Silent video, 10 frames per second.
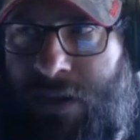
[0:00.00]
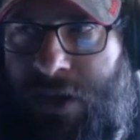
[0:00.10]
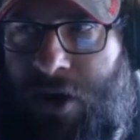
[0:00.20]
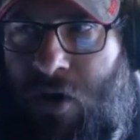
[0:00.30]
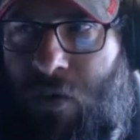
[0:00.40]

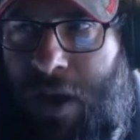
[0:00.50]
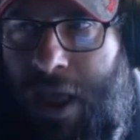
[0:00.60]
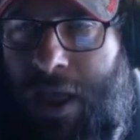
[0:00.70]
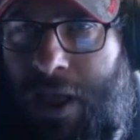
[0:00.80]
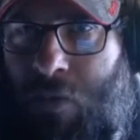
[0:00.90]
you know,
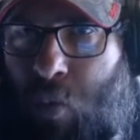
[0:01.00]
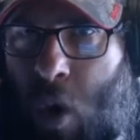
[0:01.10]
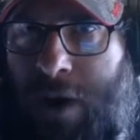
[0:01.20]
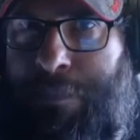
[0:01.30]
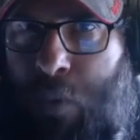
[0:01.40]

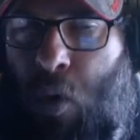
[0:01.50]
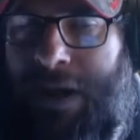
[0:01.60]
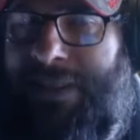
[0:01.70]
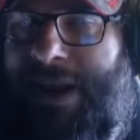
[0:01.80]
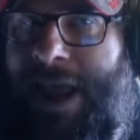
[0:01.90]
one
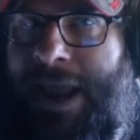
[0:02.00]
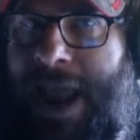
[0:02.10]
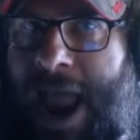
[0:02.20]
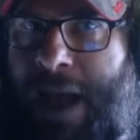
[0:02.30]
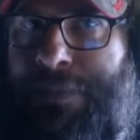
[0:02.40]
point that I
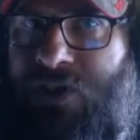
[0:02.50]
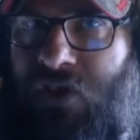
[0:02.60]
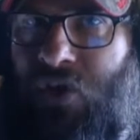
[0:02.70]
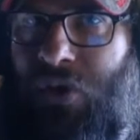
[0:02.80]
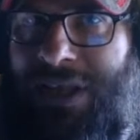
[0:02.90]

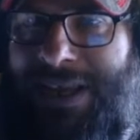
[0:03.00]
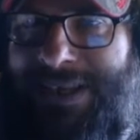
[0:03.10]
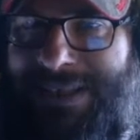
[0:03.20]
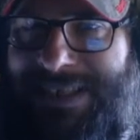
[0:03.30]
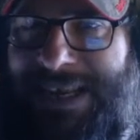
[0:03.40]
absolutely
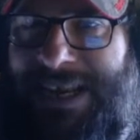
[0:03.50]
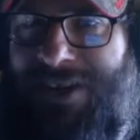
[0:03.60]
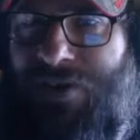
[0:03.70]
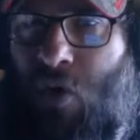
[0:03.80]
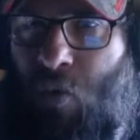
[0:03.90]

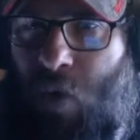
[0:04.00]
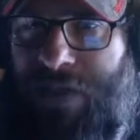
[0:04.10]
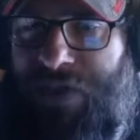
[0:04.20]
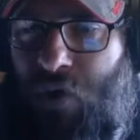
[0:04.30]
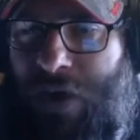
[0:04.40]
concede
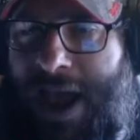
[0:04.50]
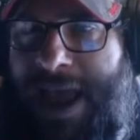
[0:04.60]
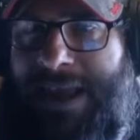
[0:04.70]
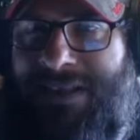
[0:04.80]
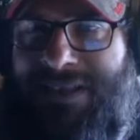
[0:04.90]
with you
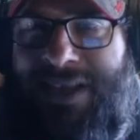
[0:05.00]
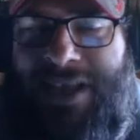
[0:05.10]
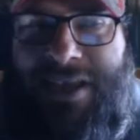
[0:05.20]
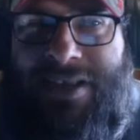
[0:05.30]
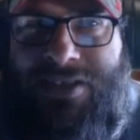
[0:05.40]
guys
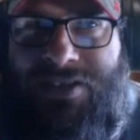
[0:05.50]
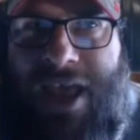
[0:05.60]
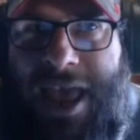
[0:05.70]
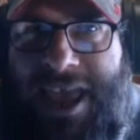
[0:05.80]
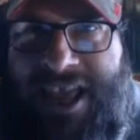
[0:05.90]
is
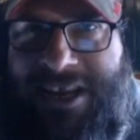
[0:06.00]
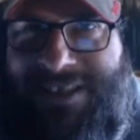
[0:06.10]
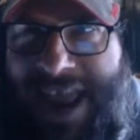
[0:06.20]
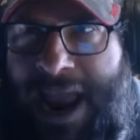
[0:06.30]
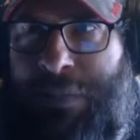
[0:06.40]
it
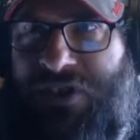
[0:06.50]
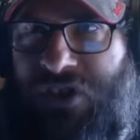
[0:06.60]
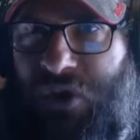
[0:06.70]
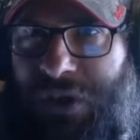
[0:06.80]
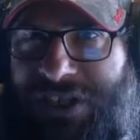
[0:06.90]
is
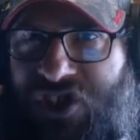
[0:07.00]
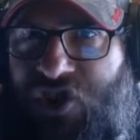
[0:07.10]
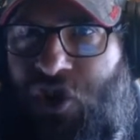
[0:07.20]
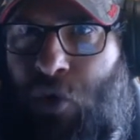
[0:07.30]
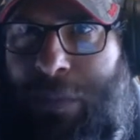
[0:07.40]
absolutely
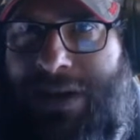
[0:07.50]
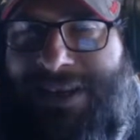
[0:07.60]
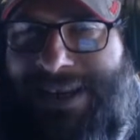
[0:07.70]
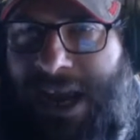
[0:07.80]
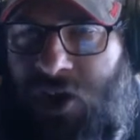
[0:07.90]
stupid to
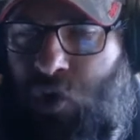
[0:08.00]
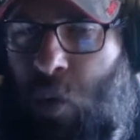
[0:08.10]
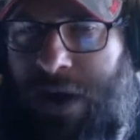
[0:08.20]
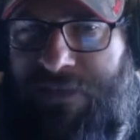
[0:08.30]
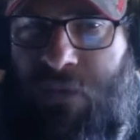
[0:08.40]
take a
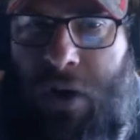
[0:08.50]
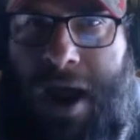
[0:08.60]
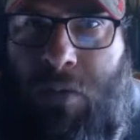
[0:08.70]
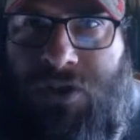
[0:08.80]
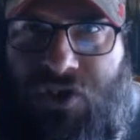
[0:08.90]

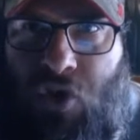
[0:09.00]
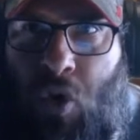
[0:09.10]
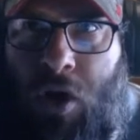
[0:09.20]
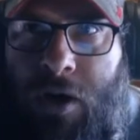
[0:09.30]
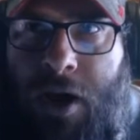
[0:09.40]
24-hour
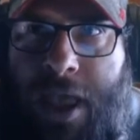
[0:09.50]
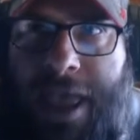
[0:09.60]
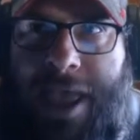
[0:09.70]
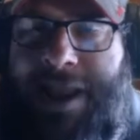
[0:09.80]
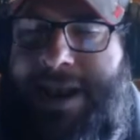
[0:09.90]
store
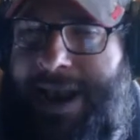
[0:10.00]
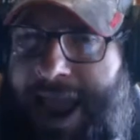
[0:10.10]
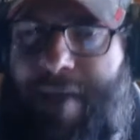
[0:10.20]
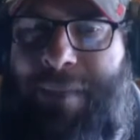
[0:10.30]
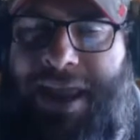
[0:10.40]
and
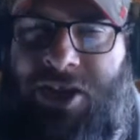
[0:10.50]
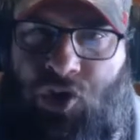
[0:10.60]
not make it